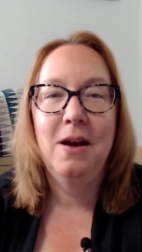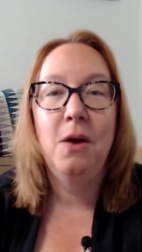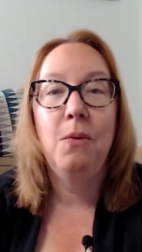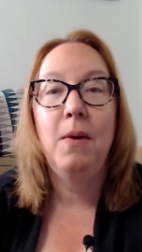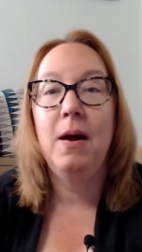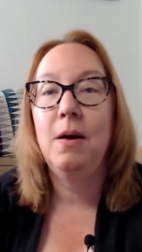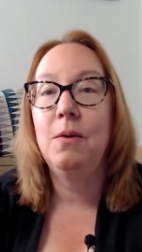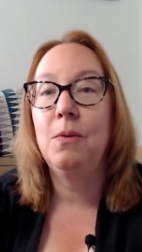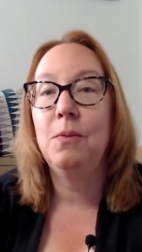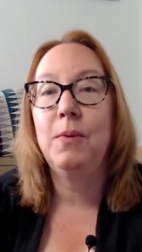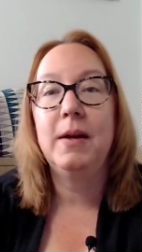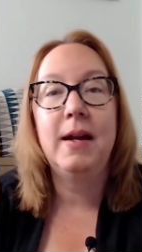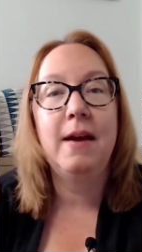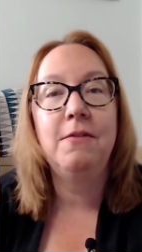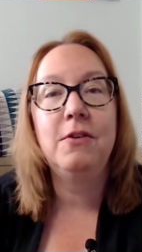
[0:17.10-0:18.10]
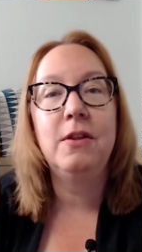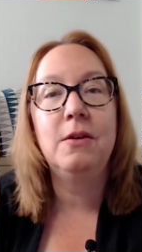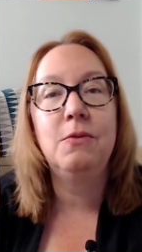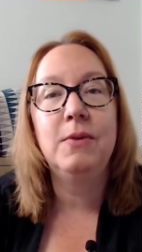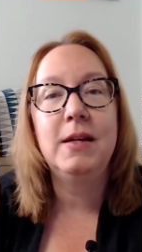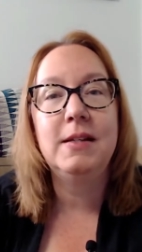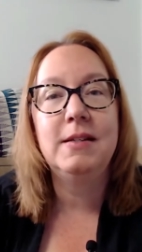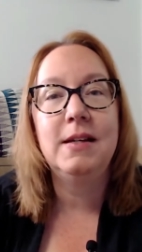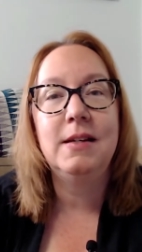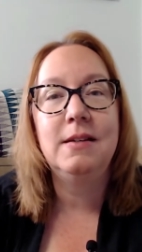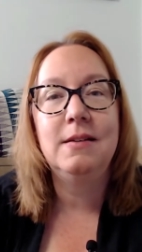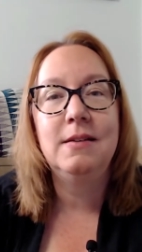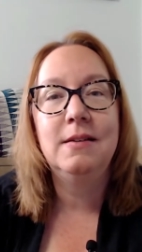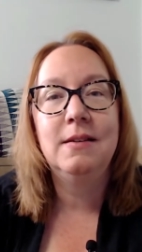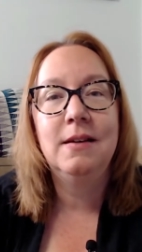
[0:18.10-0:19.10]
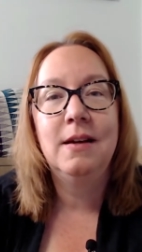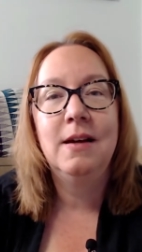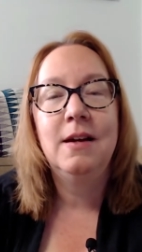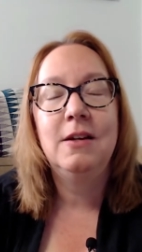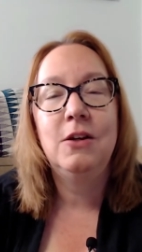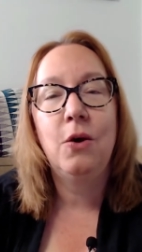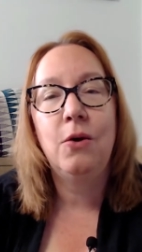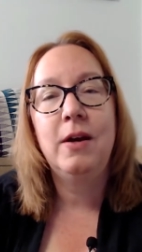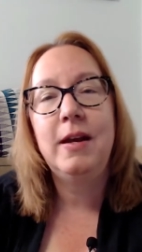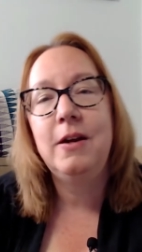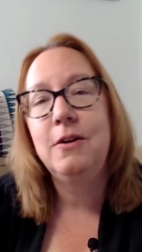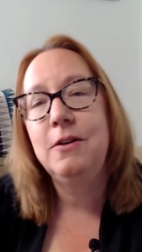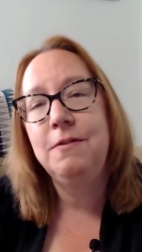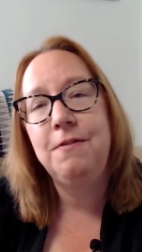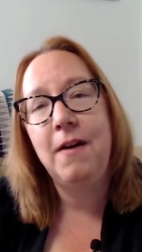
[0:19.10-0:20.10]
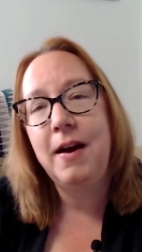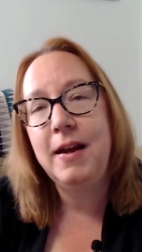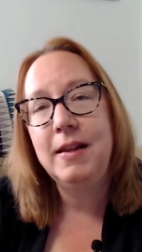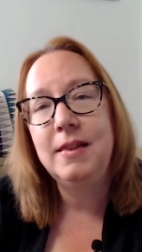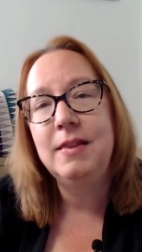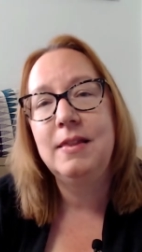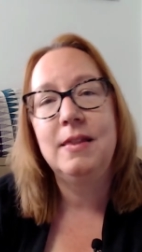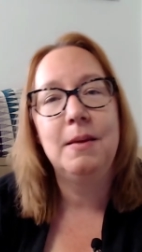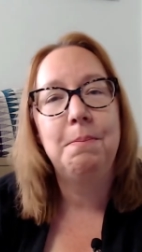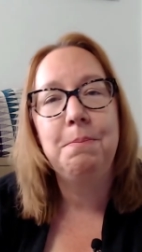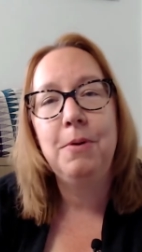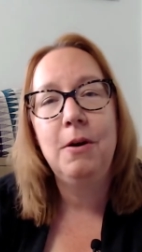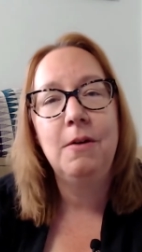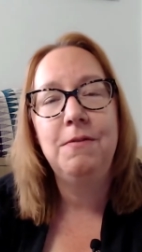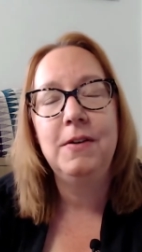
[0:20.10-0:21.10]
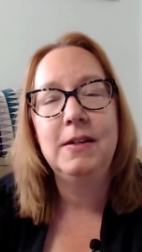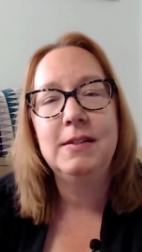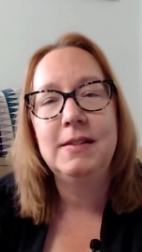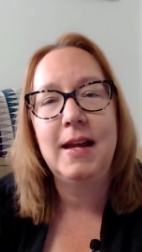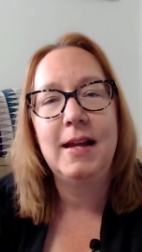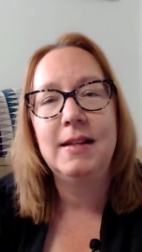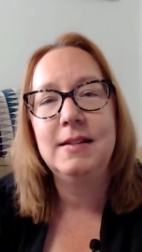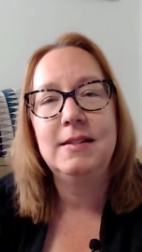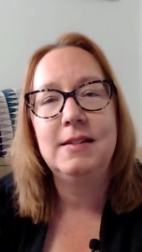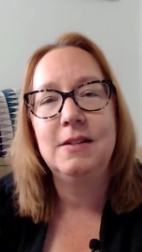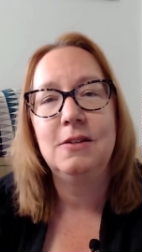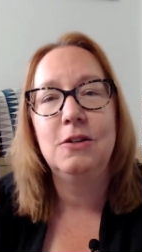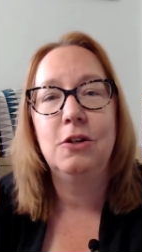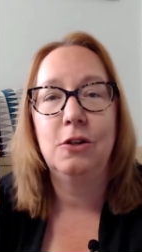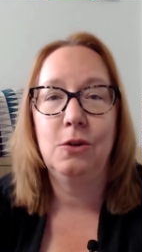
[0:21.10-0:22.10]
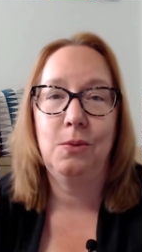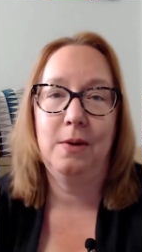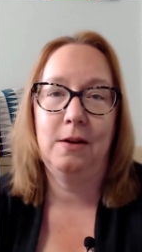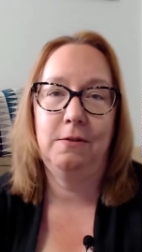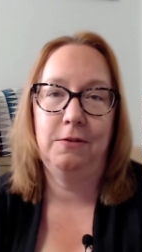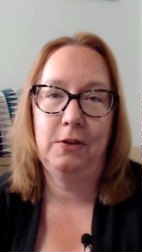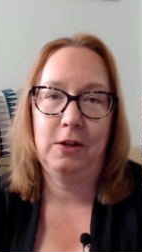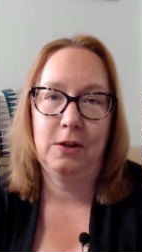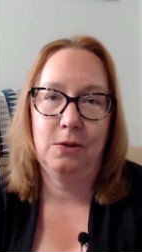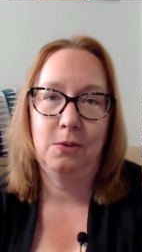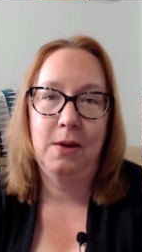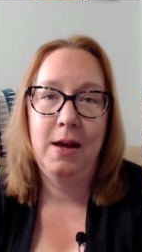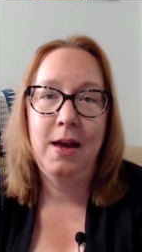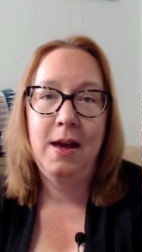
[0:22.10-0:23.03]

Well, whatever the reason, you're here to find the perfect stainless steel cookware for you,